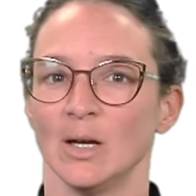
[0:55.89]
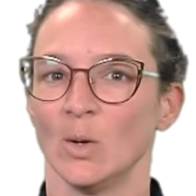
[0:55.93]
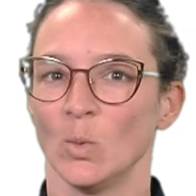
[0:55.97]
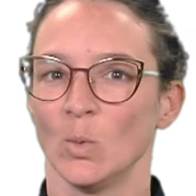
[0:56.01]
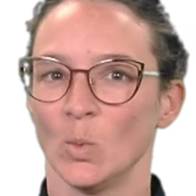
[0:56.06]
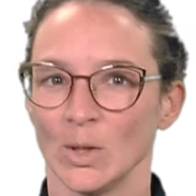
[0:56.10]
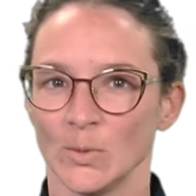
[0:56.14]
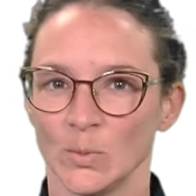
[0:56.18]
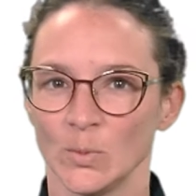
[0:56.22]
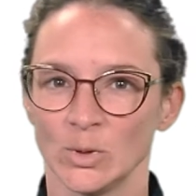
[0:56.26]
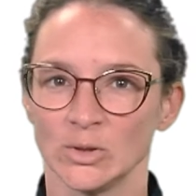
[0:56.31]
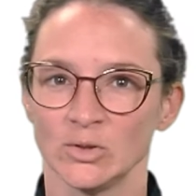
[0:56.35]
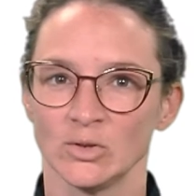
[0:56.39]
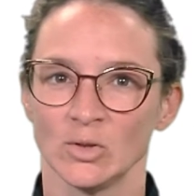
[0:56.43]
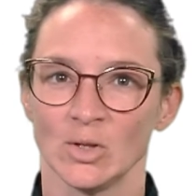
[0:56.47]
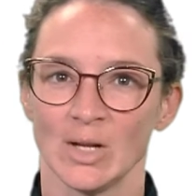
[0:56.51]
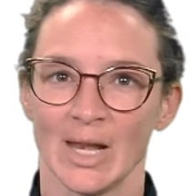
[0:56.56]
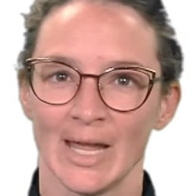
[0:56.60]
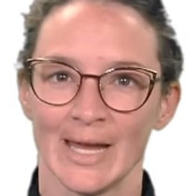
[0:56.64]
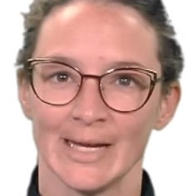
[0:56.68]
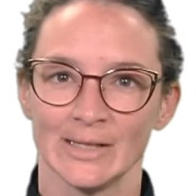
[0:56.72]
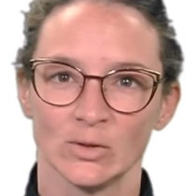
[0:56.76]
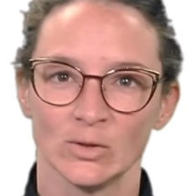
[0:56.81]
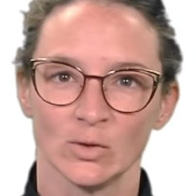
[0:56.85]
What would you
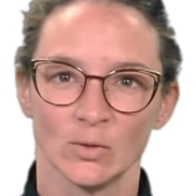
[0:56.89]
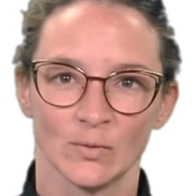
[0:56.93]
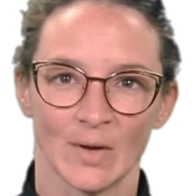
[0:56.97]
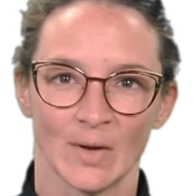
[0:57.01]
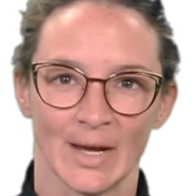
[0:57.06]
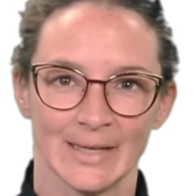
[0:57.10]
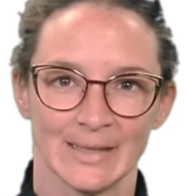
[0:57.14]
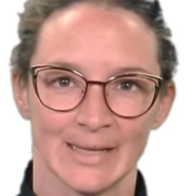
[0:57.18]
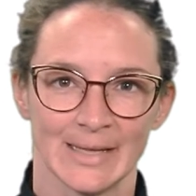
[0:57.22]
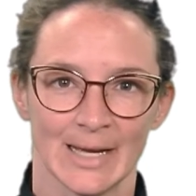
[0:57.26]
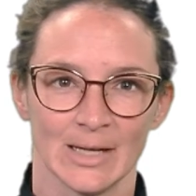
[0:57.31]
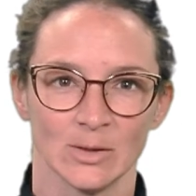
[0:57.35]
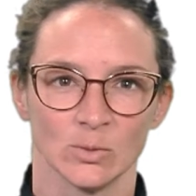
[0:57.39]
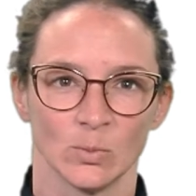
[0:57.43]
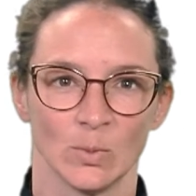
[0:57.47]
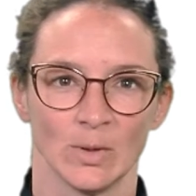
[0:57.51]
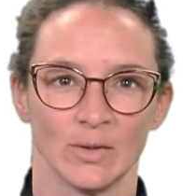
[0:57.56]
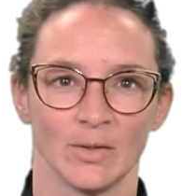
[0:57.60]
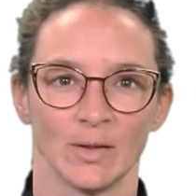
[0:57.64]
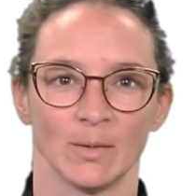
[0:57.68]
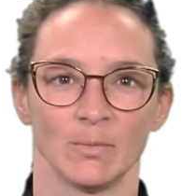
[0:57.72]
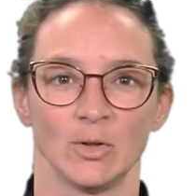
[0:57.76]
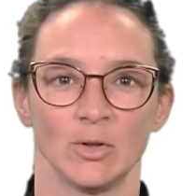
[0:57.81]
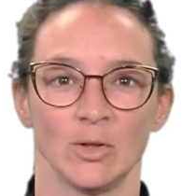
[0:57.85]
like to find out
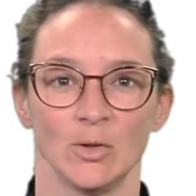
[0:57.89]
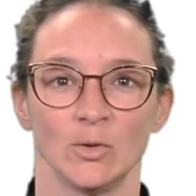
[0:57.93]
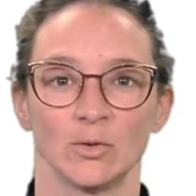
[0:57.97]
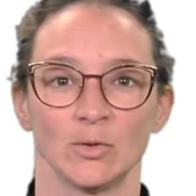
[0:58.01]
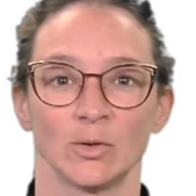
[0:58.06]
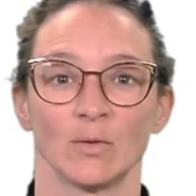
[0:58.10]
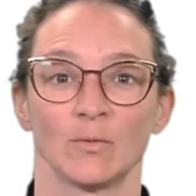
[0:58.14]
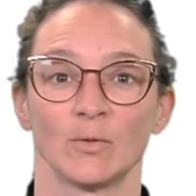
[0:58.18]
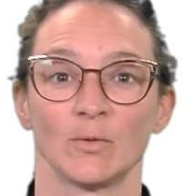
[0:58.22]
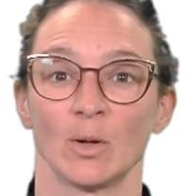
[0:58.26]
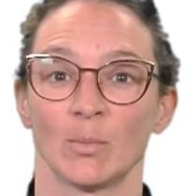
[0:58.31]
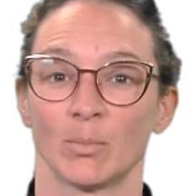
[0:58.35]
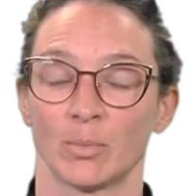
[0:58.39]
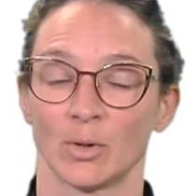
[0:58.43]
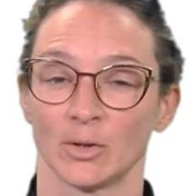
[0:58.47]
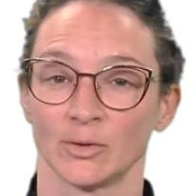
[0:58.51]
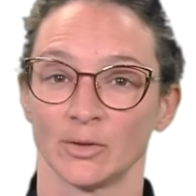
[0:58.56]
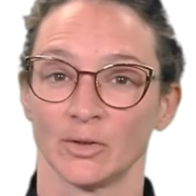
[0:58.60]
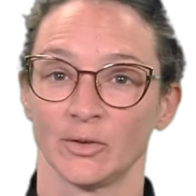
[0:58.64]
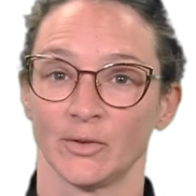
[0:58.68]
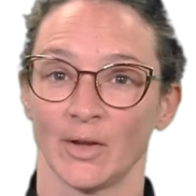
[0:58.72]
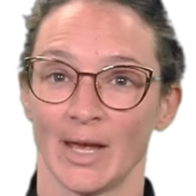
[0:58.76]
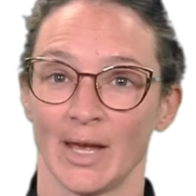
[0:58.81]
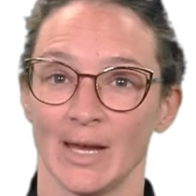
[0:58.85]
with the use of your
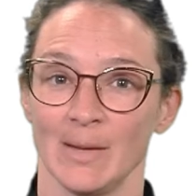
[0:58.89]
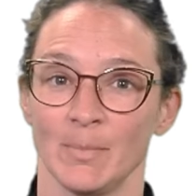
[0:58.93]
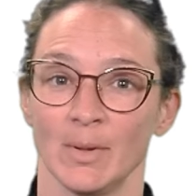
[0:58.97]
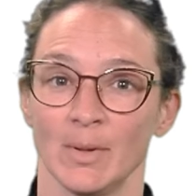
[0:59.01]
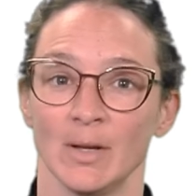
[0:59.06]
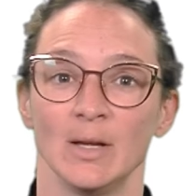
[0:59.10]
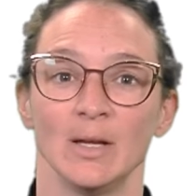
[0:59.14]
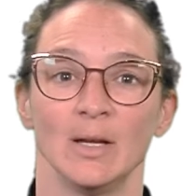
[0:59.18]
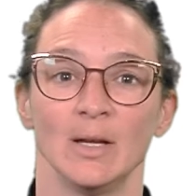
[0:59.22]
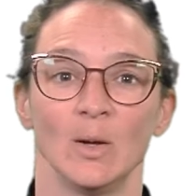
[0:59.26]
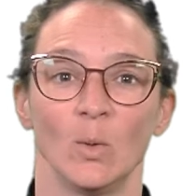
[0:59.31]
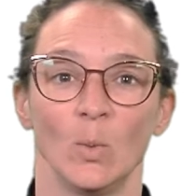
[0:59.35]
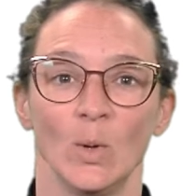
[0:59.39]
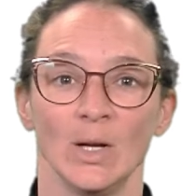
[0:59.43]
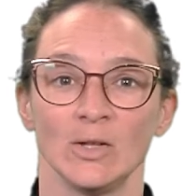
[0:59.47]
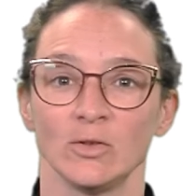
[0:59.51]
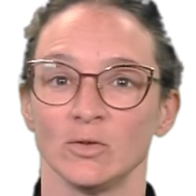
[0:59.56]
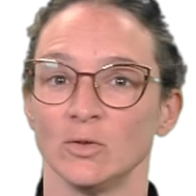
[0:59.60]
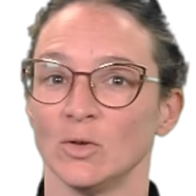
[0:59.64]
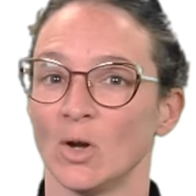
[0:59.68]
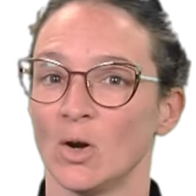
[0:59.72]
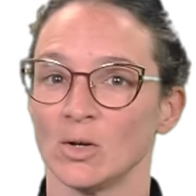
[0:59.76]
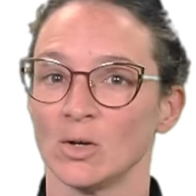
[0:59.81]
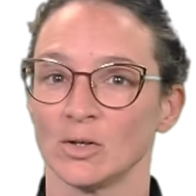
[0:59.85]
prototype? Which
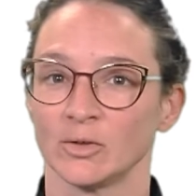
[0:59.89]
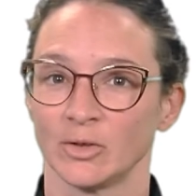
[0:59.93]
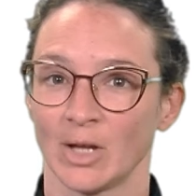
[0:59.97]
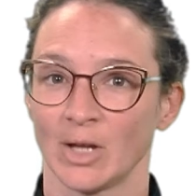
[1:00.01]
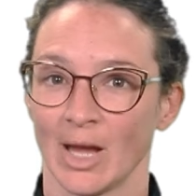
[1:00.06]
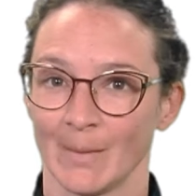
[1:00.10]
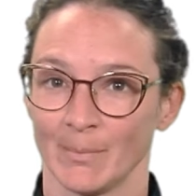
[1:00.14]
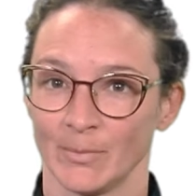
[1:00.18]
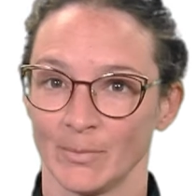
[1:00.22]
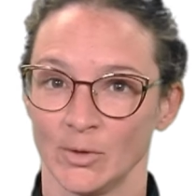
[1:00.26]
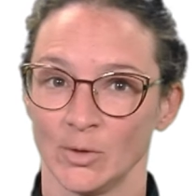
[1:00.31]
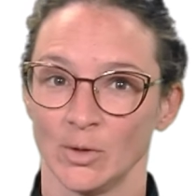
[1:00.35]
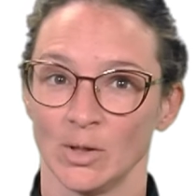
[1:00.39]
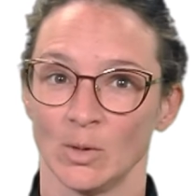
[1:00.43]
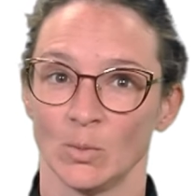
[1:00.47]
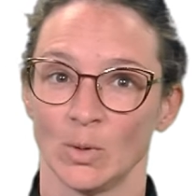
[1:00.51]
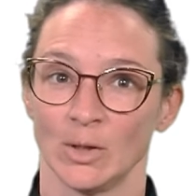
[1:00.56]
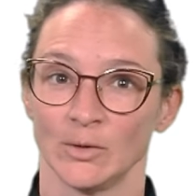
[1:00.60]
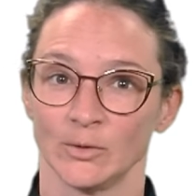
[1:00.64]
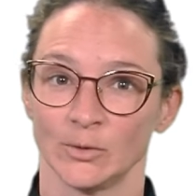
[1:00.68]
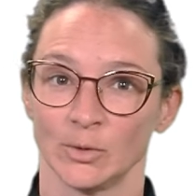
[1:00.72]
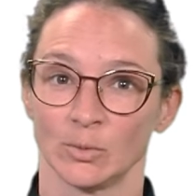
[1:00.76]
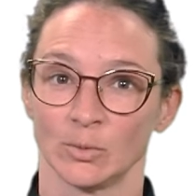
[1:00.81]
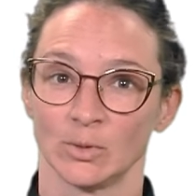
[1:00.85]
knowledge gap do you
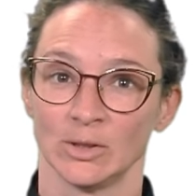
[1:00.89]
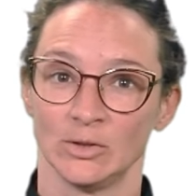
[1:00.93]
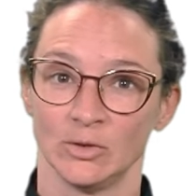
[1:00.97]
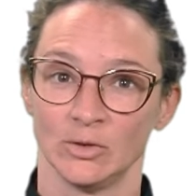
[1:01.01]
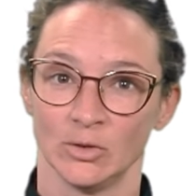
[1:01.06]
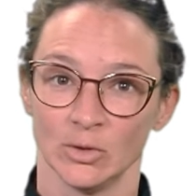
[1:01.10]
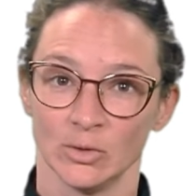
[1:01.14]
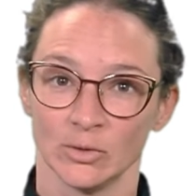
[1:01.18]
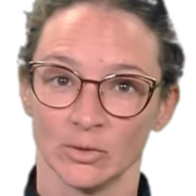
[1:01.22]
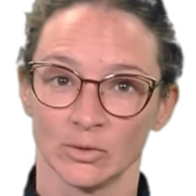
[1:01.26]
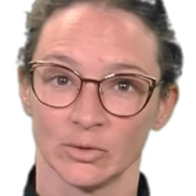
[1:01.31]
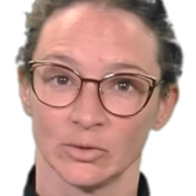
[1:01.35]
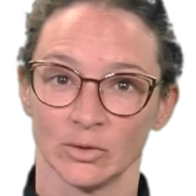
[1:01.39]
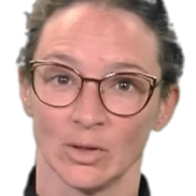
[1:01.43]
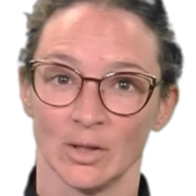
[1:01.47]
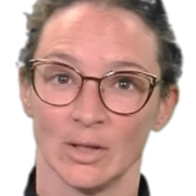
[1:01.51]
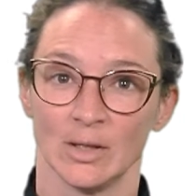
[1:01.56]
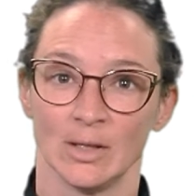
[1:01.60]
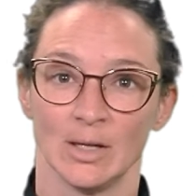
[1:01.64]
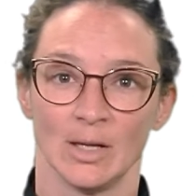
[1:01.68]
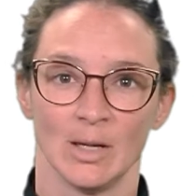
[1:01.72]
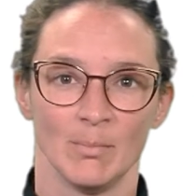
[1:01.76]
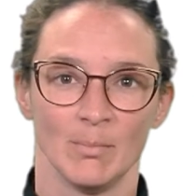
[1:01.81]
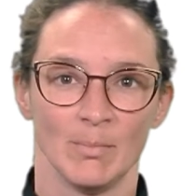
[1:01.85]
want to reduce?
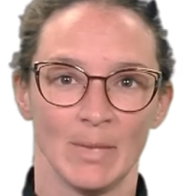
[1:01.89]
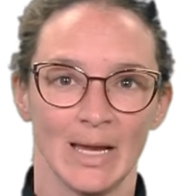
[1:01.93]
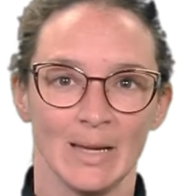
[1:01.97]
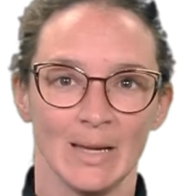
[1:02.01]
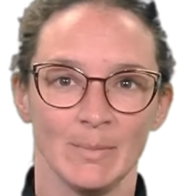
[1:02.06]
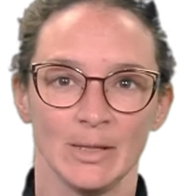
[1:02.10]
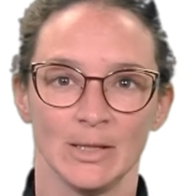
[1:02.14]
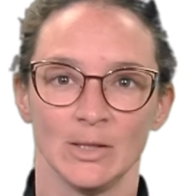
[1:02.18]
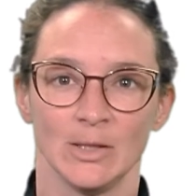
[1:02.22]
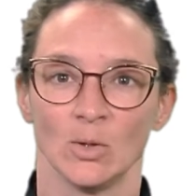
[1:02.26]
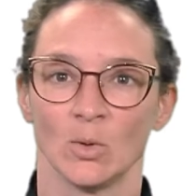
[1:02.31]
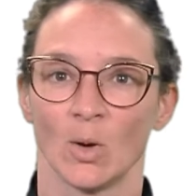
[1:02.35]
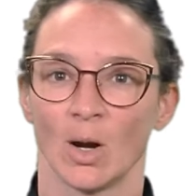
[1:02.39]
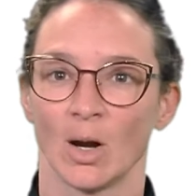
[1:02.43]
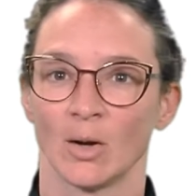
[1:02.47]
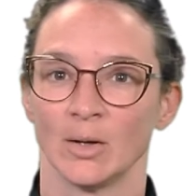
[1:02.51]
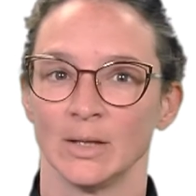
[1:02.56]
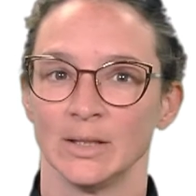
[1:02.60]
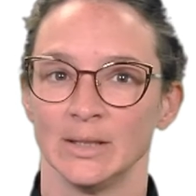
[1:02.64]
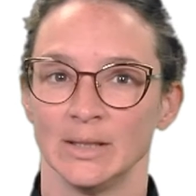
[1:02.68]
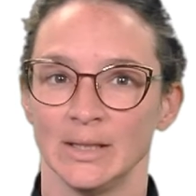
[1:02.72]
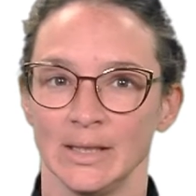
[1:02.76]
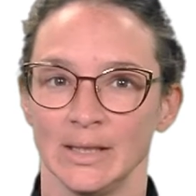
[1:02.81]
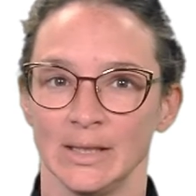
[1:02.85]
Maybe you are
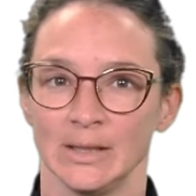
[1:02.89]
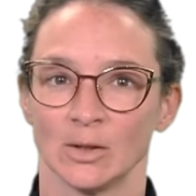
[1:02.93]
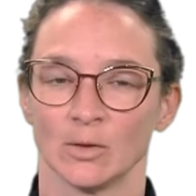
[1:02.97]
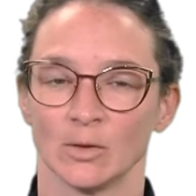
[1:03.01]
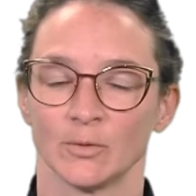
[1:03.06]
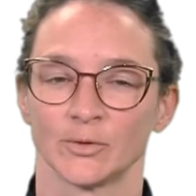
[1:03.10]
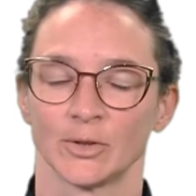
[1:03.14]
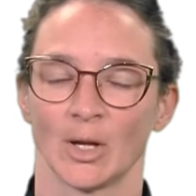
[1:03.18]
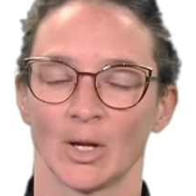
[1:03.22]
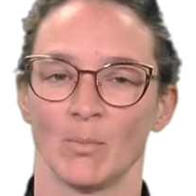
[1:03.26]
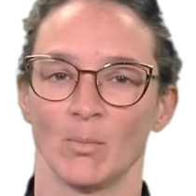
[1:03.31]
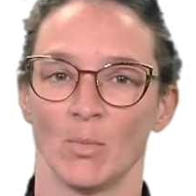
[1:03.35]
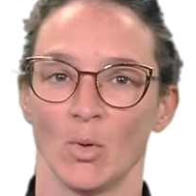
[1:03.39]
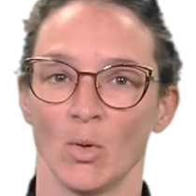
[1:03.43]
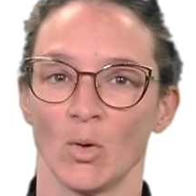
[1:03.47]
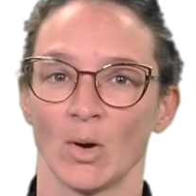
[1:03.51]
in need of some more